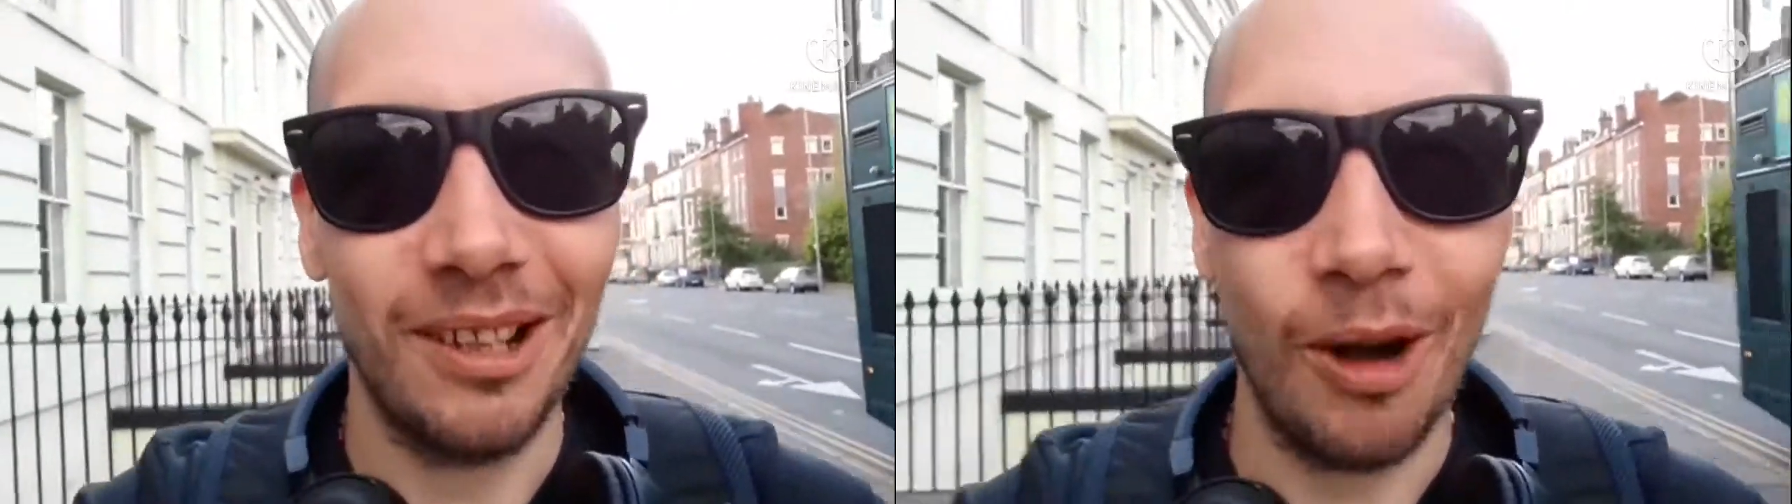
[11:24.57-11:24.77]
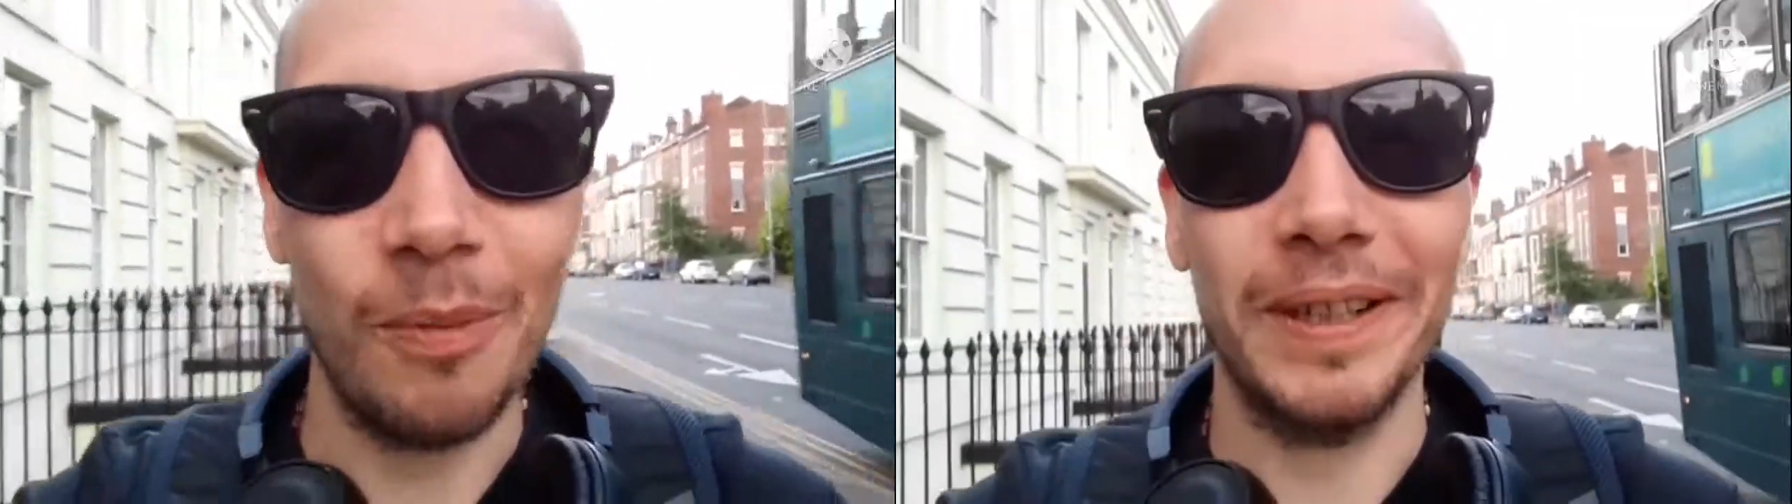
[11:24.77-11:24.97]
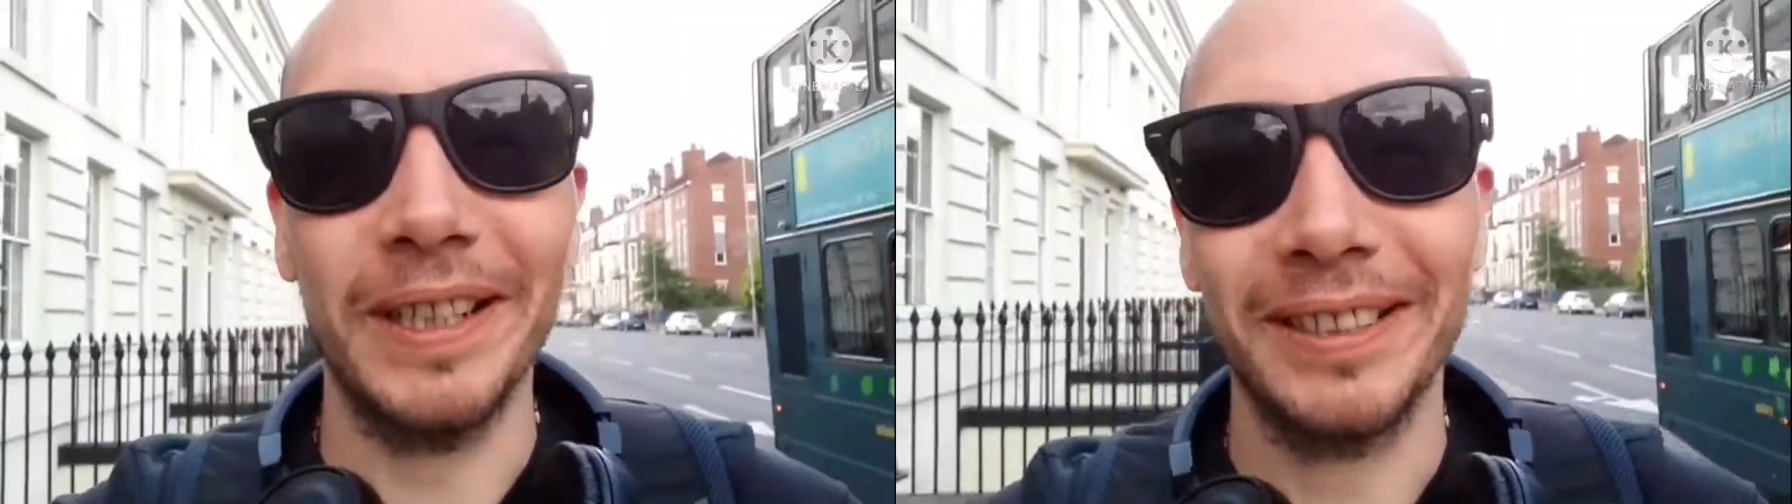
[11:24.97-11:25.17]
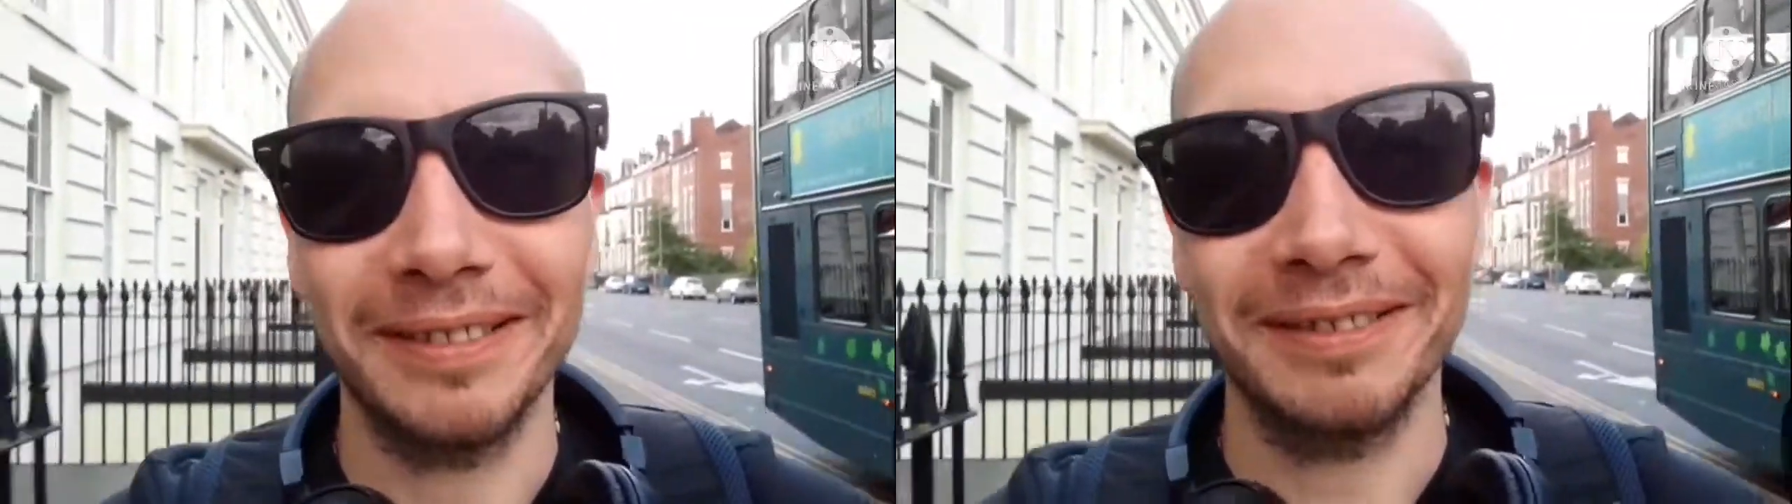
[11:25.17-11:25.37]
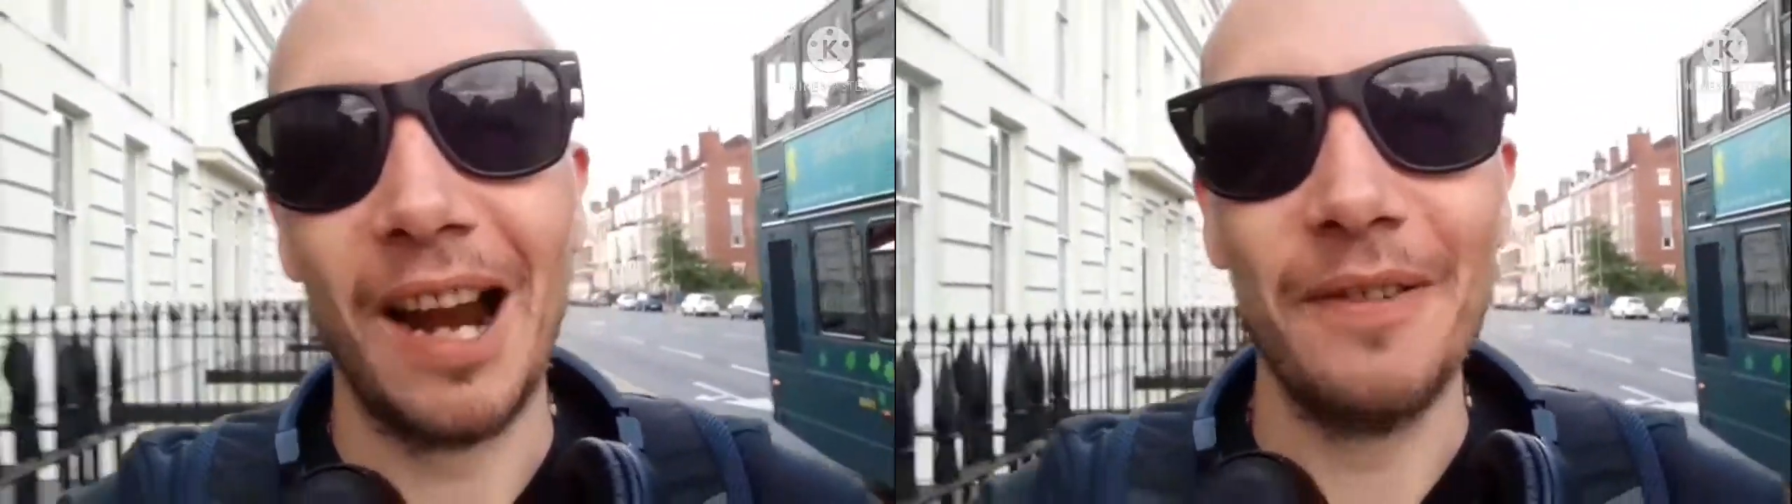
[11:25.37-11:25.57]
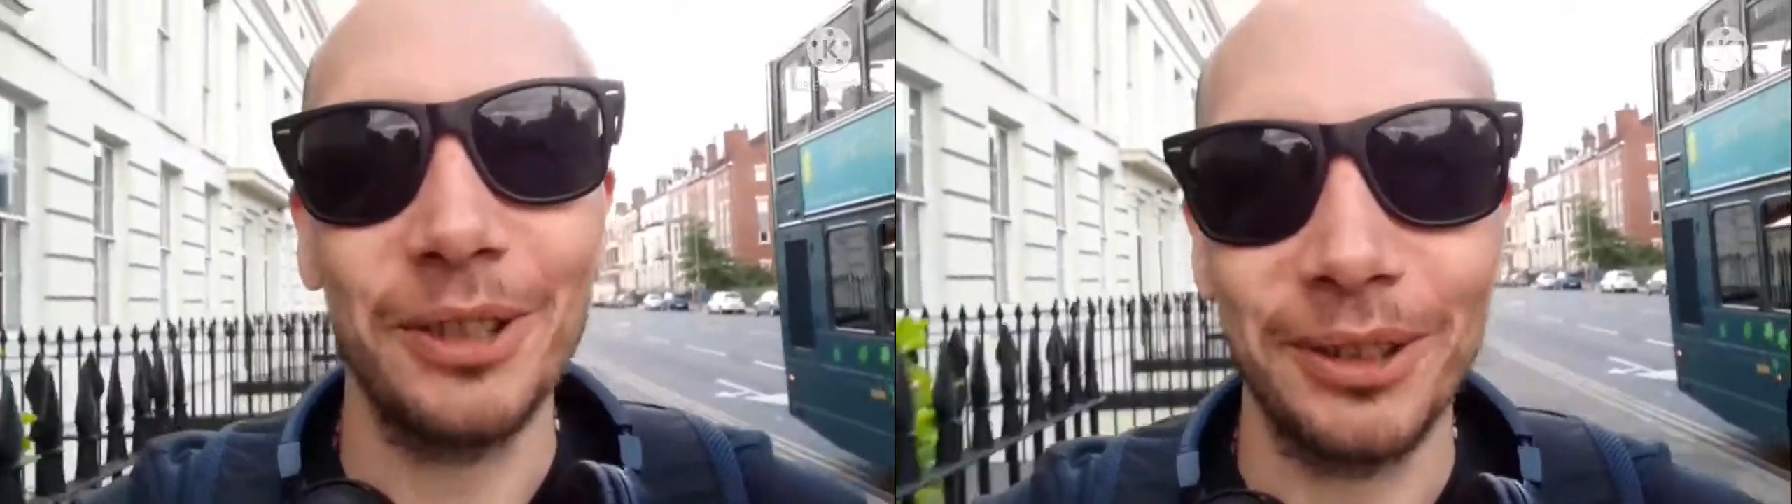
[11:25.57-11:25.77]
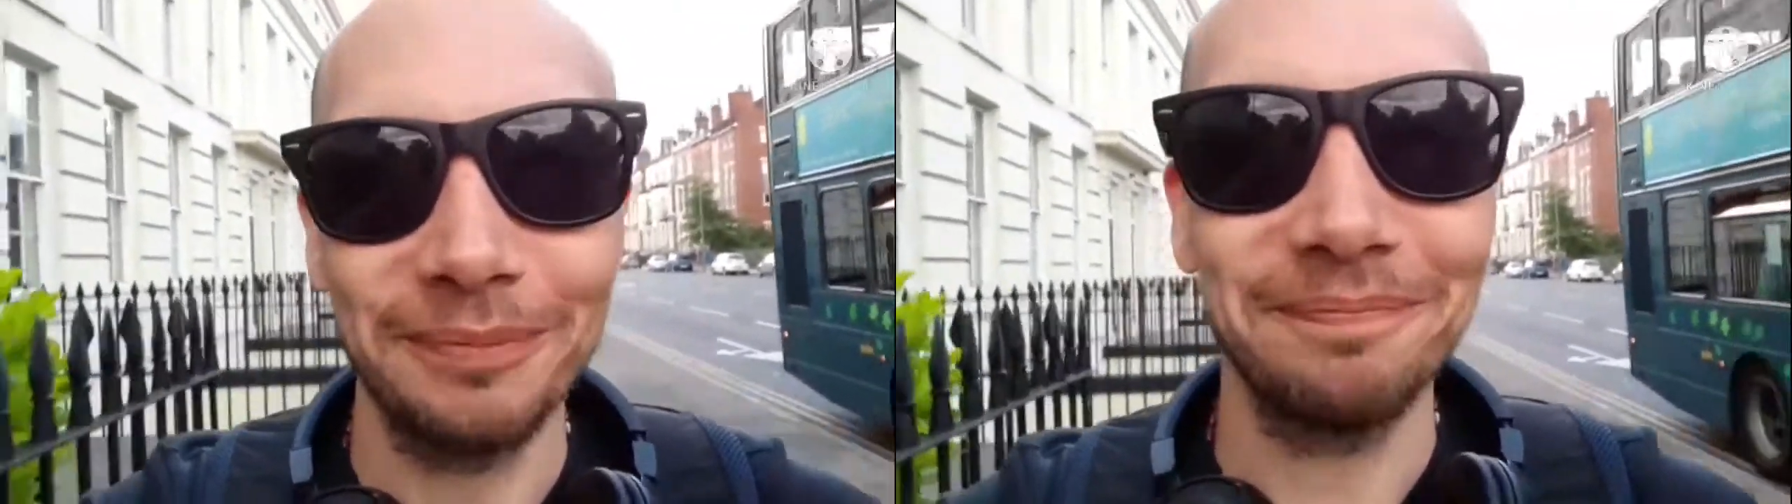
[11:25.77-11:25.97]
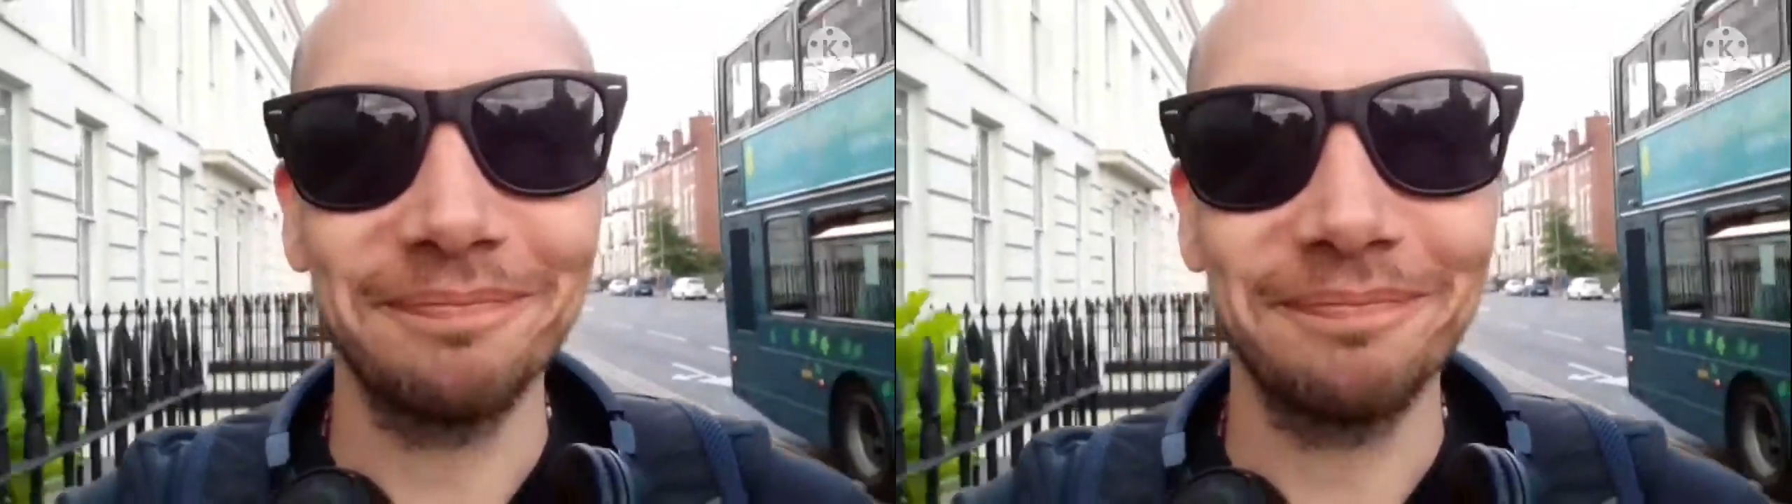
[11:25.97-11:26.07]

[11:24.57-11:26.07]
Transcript: Hopefully it carries on.